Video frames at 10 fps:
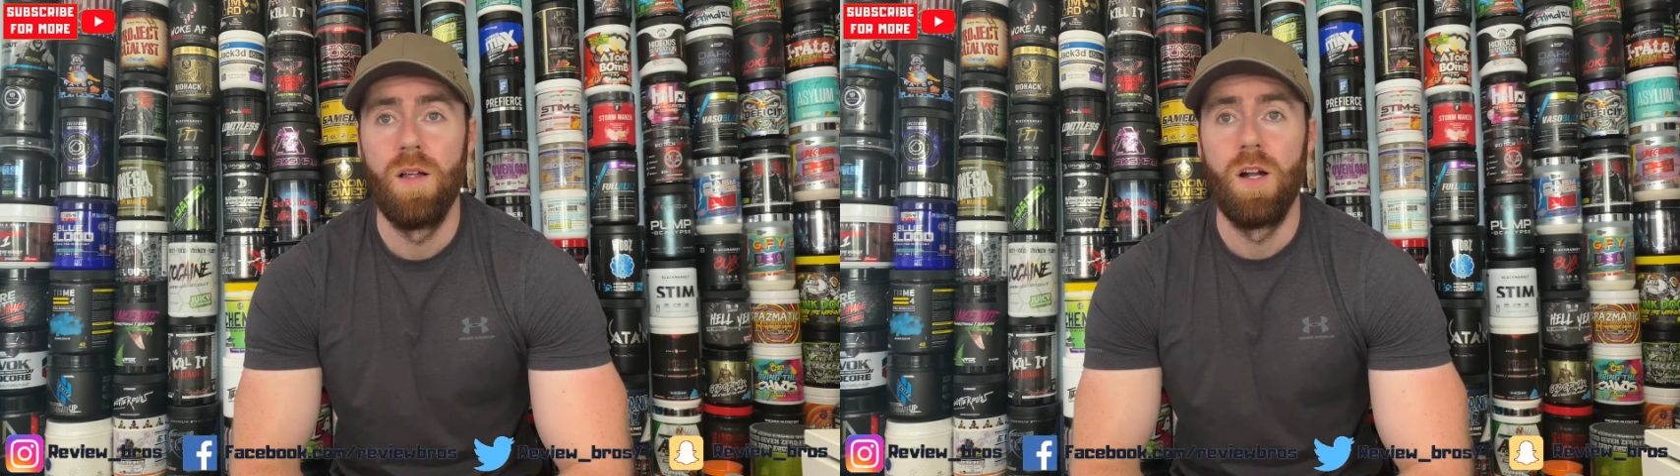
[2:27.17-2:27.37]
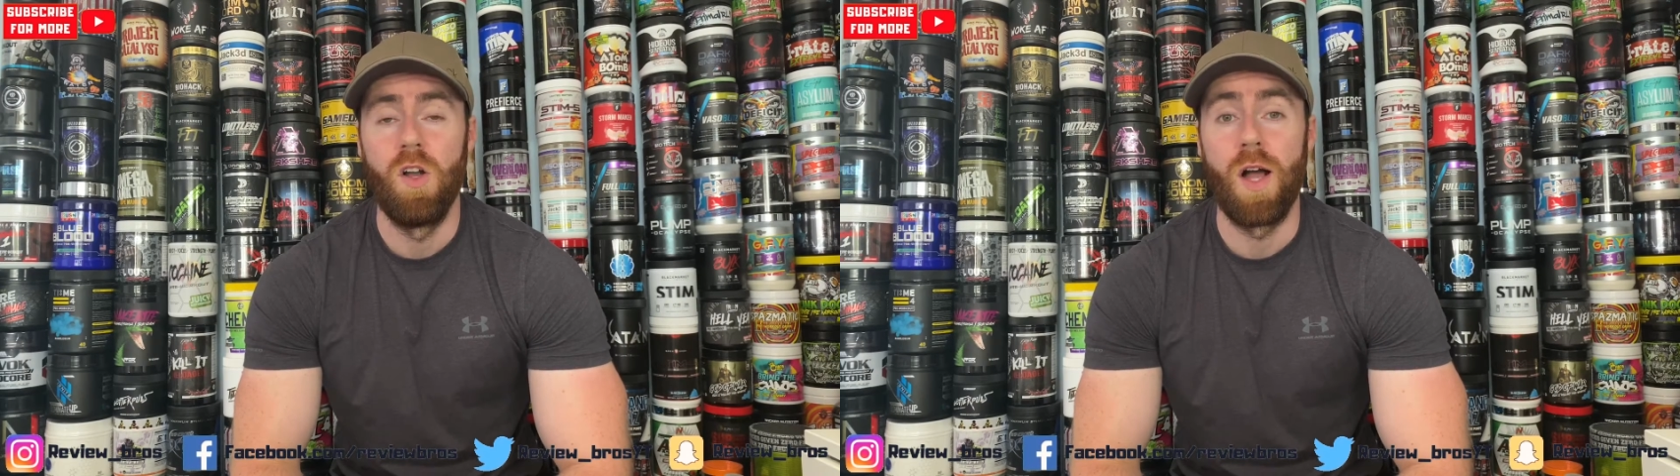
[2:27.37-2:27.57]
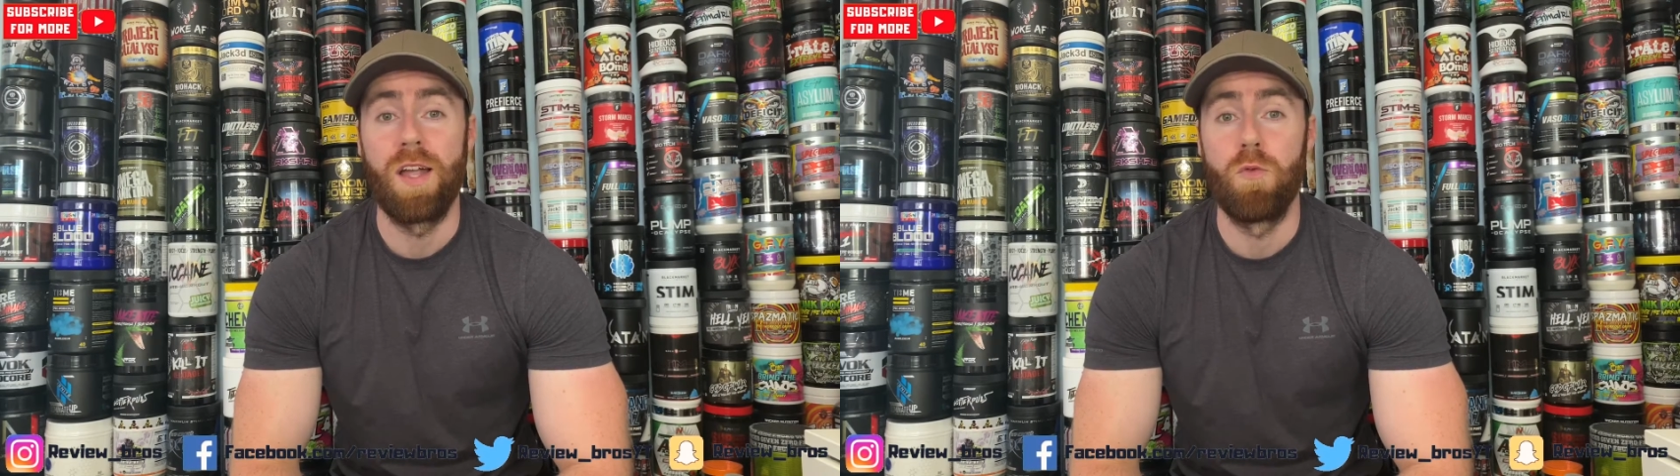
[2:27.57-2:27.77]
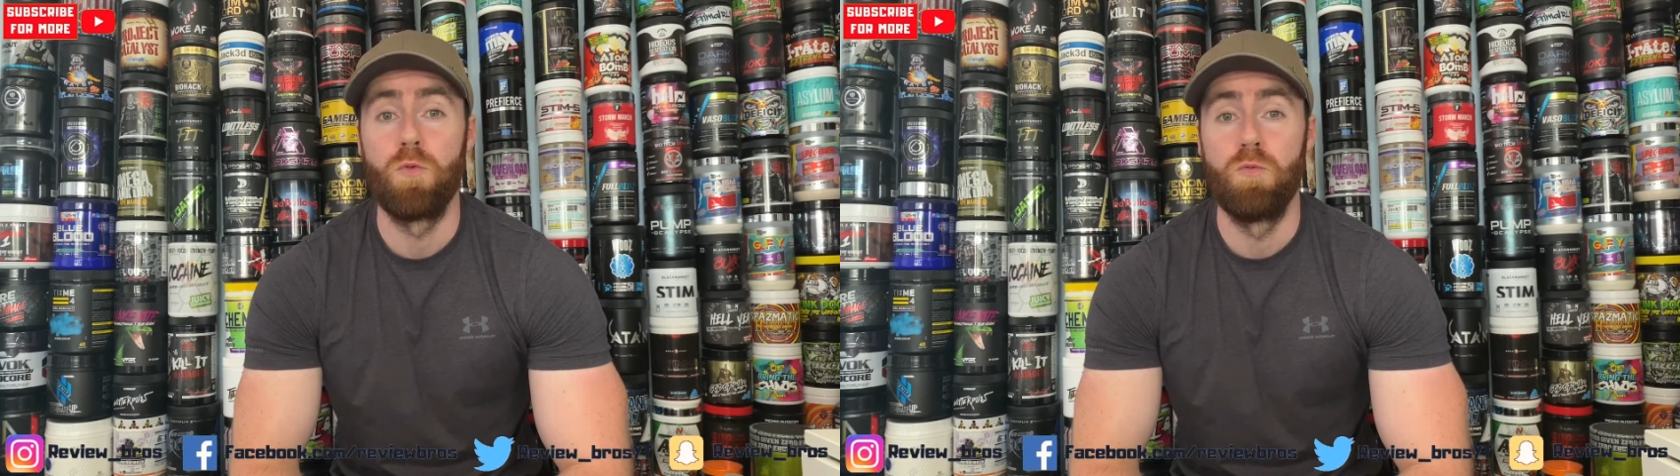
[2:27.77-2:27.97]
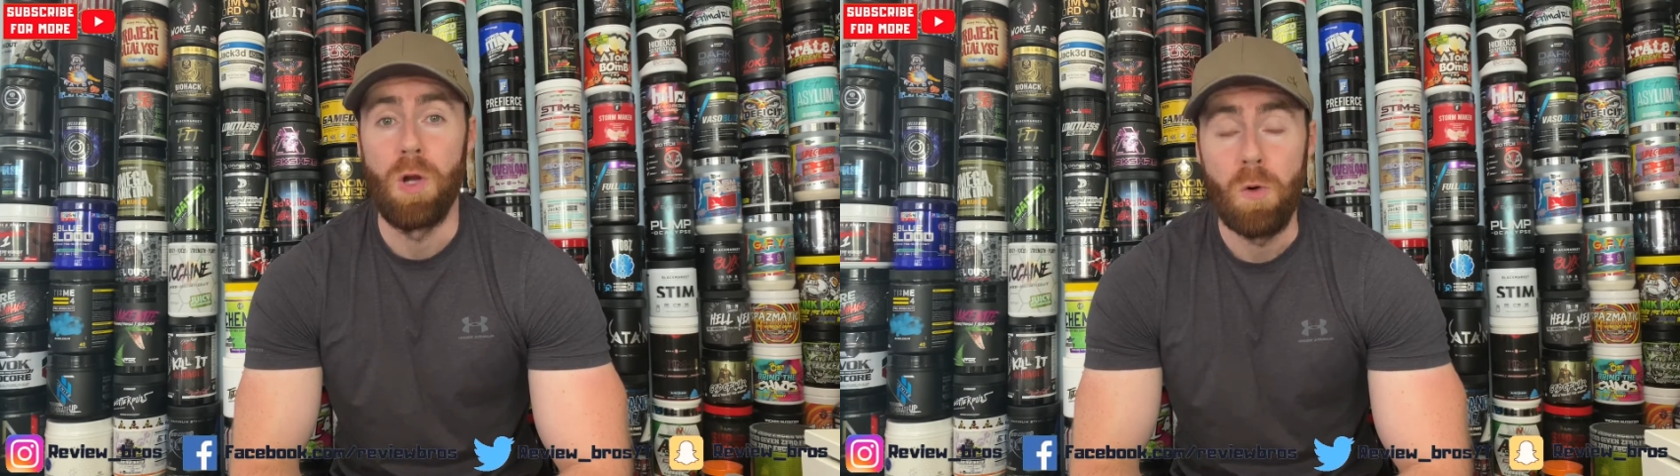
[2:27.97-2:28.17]
like a
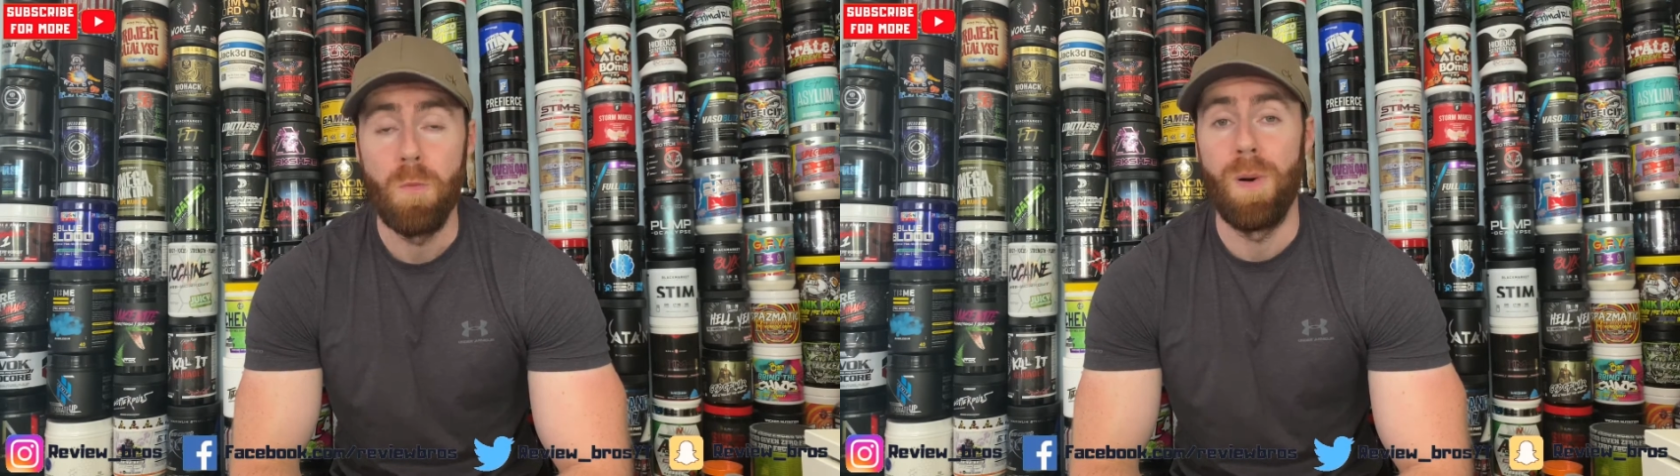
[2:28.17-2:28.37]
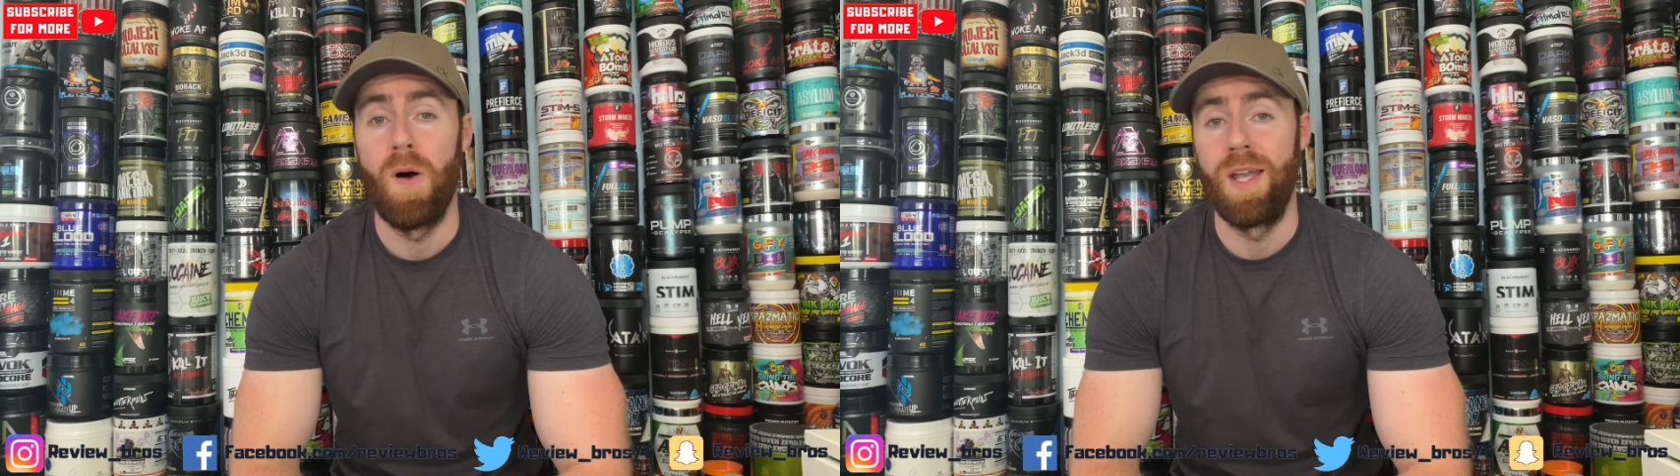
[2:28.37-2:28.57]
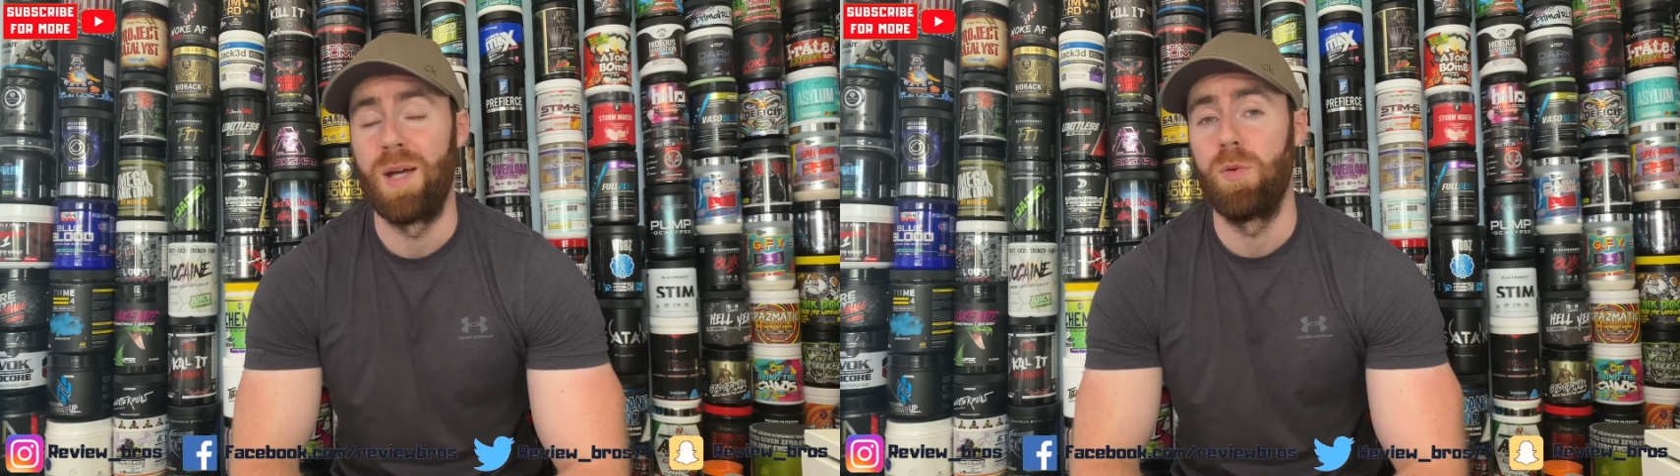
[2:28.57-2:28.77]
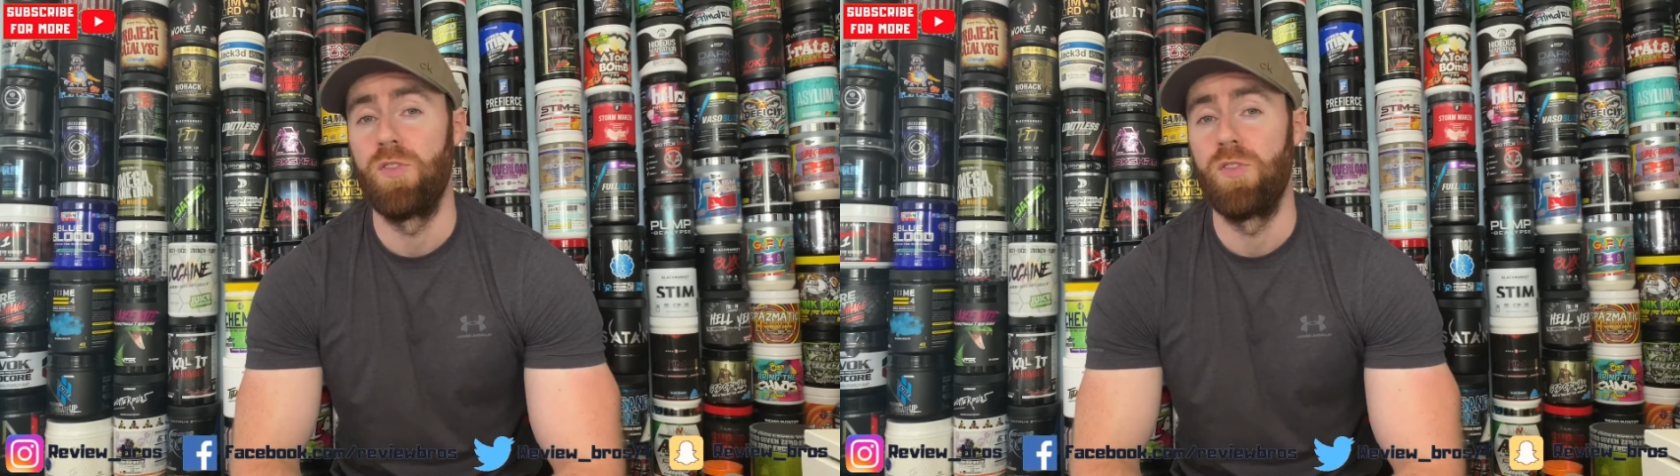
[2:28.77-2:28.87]
real pineapple